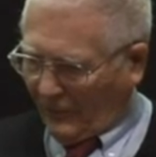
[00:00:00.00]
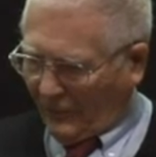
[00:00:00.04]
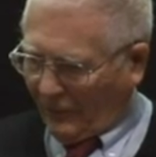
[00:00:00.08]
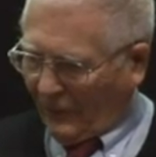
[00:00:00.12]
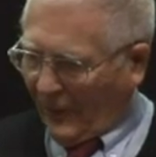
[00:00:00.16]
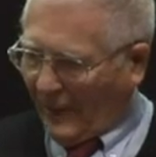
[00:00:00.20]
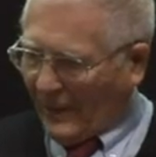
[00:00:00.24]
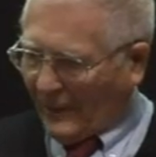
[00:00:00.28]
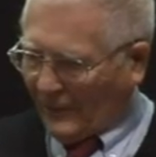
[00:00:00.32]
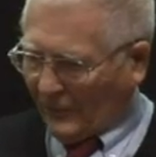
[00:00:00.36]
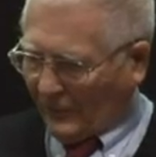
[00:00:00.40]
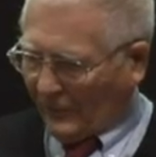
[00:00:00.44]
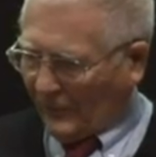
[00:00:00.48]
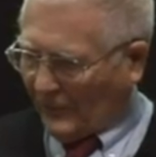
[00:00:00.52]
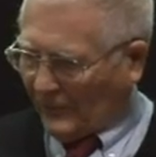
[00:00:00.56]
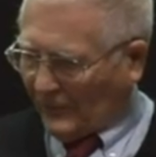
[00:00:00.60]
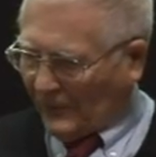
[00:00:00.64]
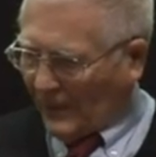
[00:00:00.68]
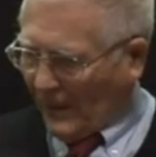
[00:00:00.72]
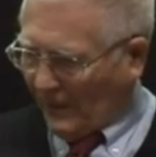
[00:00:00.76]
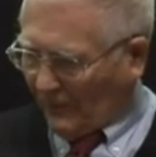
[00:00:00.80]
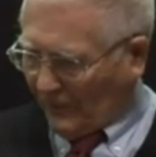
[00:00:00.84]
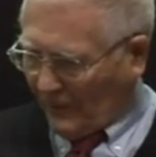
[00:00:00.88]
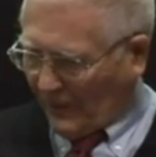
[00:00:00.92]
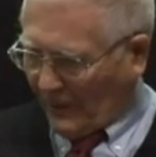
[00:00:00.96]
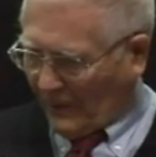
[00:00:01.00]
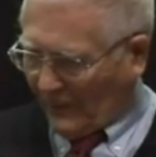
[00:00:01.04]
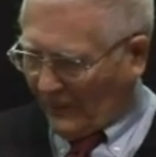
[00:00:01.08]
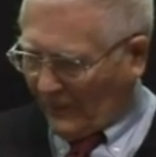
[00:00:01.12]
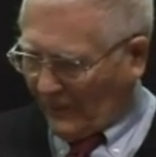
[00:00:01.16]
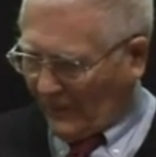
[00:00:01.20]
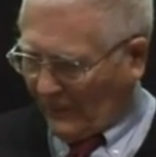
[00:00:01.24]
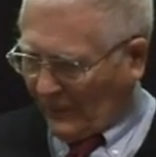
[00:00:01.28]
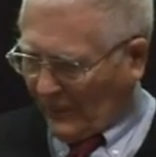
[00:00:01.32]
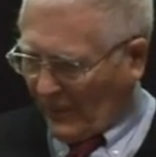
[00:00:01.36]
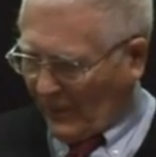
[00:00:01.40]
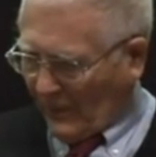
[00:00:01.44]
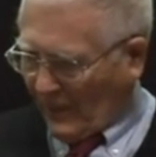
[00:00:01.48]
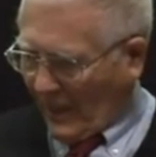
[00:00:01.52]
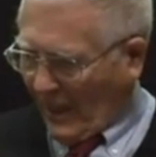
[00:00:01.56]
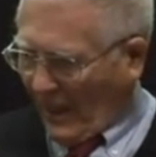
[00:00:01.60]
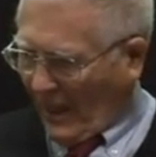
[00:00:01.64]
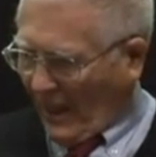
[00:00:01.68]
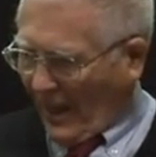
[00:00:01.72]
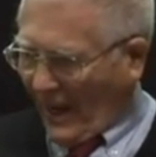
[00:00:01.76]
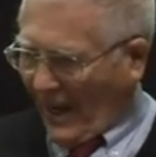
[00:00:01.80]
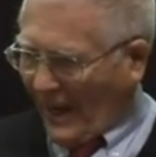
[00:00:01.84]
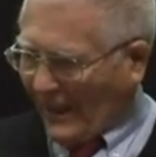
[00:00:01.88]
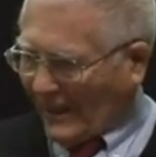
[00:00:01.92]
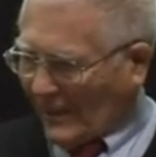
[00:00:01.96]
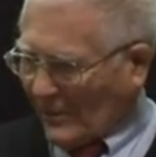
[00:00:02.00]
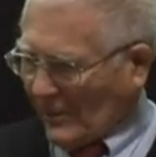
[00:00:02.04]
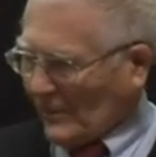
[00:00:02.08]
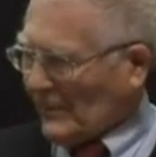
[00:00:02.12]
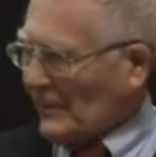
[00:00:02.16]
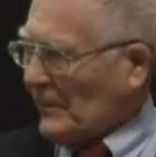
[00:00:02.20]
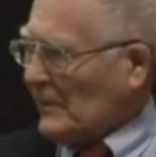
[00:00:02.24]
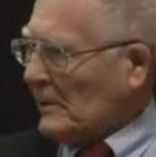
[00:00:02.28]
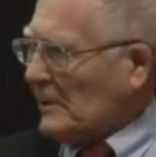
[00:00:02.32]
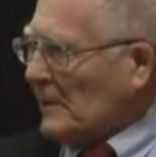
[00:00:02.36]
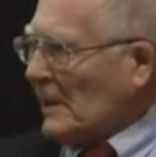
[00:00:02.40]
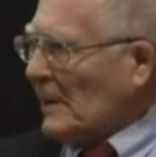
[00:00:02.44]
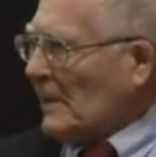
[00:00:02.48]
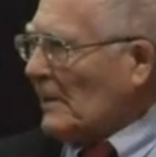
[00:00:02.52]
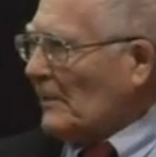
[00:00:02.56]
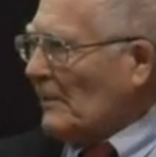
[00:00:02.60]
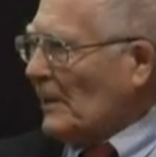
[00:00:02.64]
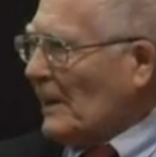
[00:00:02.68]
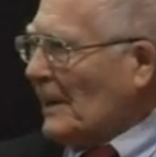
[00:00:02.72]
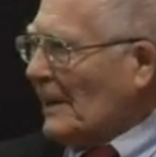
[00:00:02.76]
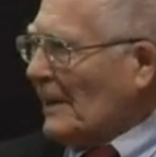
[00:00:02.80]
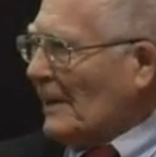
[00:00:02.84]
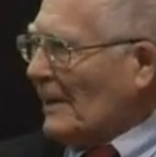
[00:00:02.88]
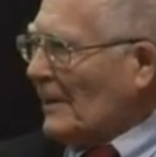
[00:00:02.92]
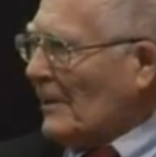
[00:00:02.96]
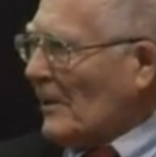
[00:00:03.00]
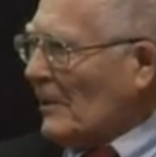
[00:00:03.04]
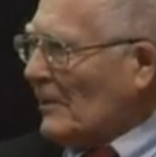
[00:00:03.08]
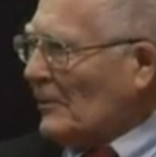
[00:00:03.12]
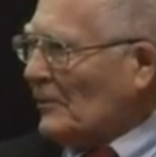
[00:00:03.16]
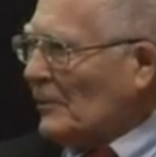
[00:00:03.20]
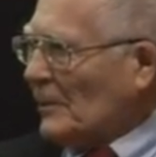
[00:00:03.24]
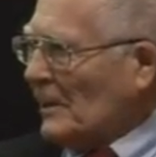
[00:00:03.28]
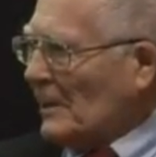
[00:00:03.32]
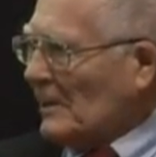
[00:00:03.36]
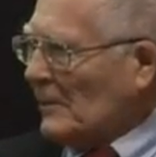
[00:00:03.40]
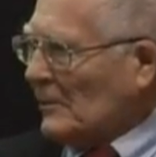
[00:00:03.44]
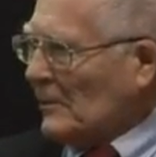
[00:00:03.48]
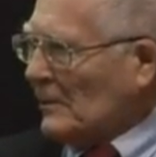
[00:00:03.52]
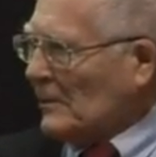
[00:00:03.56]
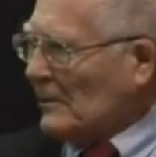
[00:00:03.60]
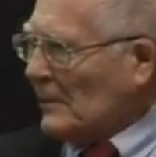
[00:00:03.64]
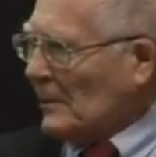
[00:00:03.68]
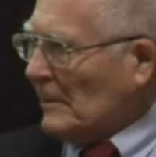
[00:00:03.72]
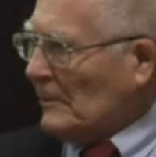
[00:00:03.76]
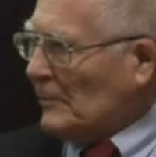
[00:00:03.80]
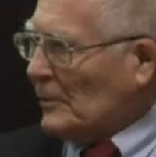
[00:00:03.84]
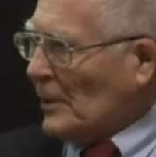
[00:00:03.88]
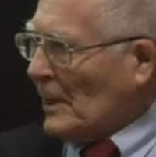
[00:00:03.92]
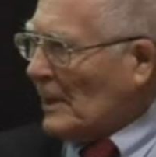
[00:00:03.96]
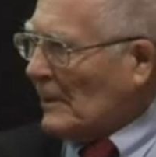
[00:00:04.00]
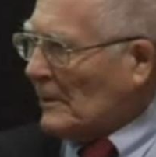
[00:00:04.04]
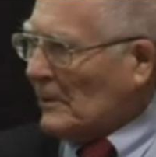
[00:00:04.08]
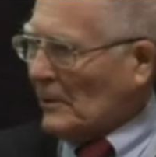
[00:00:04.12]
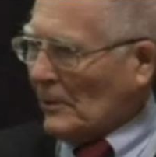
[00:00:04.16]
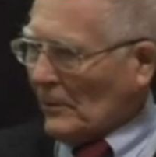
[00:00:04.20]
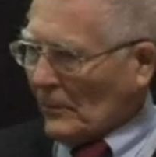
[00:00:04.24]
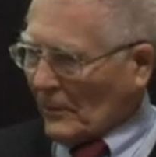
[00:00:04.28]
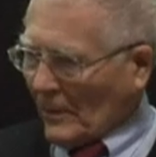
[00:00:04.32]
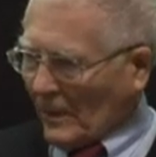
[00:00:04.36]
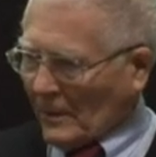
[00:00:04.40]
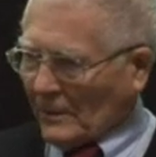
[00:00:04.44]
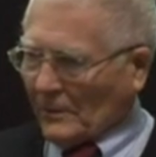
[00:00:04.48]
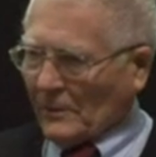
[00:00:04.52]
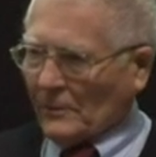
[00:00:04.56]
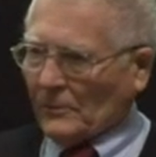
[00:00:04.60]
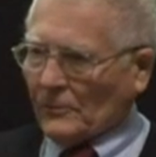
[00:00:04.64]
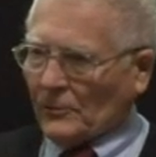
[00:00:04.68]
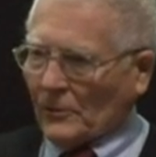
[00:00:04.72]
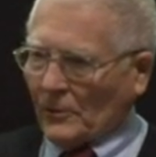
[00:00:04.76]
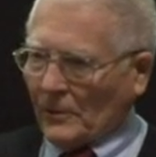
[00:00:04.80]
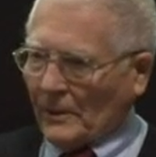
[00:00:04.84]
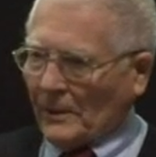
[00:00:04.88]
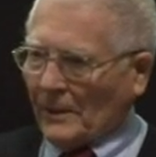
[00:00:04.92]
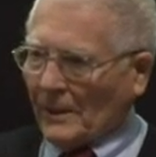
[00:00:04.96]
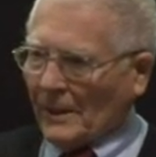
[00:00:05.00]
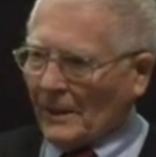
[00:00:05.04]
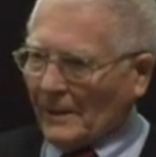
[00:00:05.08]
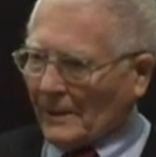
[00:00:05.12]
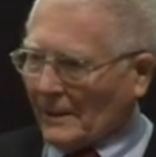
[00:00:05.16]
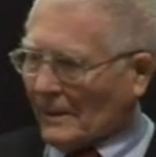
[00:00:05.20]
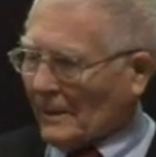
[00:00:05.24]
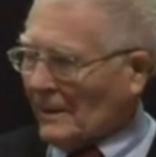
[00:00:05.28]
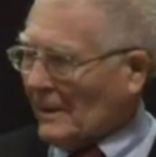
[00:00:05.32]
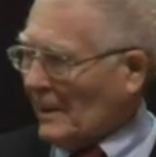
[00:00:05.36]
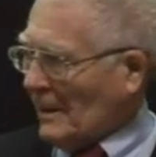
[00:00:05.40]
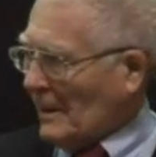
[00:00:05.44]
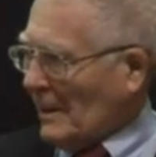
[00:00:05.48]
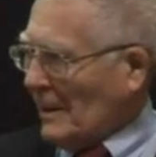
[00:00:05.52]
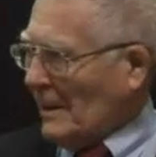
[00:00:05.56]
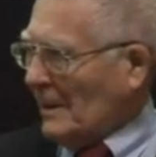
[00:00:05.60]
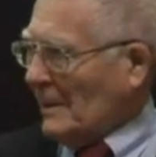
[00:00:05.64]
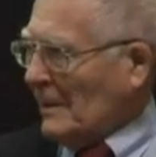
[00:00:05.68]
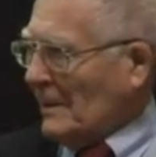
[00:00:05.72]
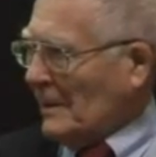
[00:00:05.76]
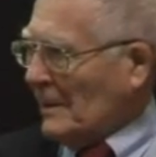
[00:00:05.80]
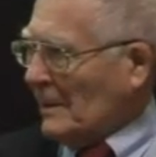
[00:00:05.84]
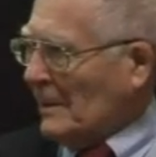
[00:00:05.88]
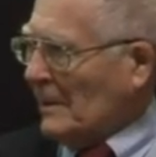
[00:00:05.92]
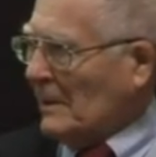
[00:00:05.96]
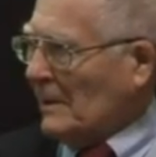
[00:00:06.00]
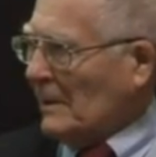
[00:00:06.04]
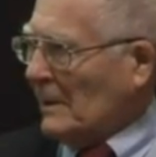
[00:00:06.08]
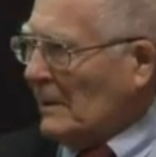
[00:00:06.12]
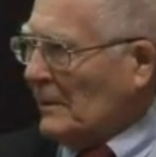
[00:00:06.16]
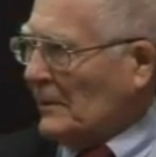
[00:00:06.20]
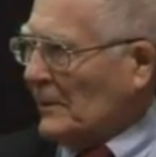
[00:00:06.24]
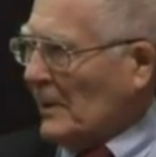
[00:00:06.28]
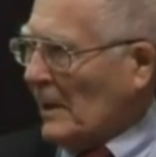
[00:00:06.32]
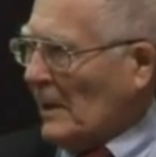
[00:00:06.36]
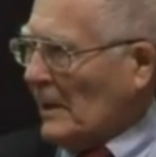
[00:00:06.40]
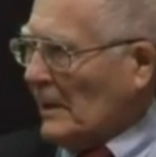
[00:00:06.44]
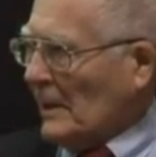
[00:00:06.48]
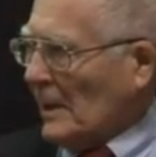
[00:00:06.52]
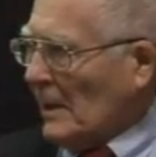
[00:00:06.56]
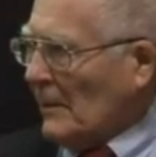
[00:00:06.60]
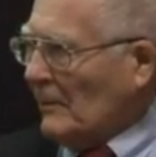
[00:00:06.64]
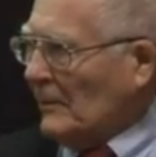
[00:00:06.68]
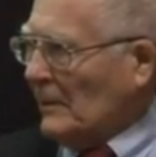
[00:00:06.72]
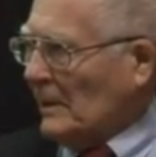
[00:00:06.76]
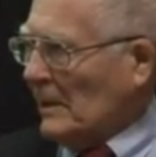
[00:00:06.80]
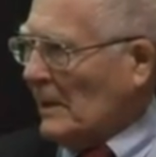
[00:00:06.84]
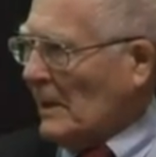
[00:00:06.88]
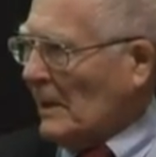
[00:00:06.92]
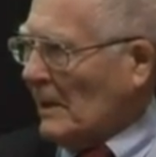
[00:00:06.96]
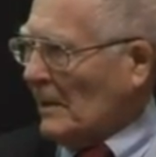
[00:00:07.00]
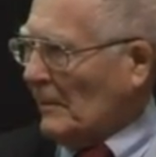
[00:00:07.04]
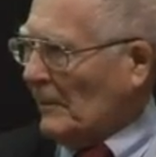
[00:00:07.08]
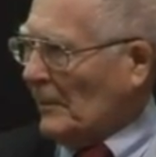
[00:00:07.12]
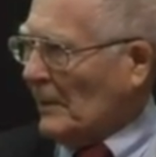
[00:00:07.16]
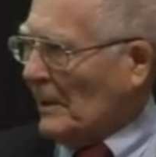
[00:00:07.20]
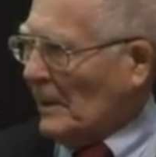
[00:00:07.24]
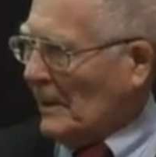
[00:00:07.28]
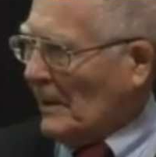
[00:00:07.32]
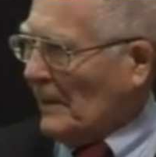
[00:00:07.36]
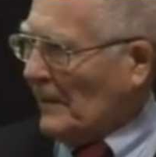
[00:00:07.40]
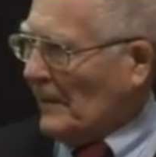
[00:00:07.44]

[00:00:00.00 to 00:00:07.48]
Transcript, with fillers: threats from submarines and so on, I couldn't stick being a conscientious objector. You've got to join in, and so I gave it up.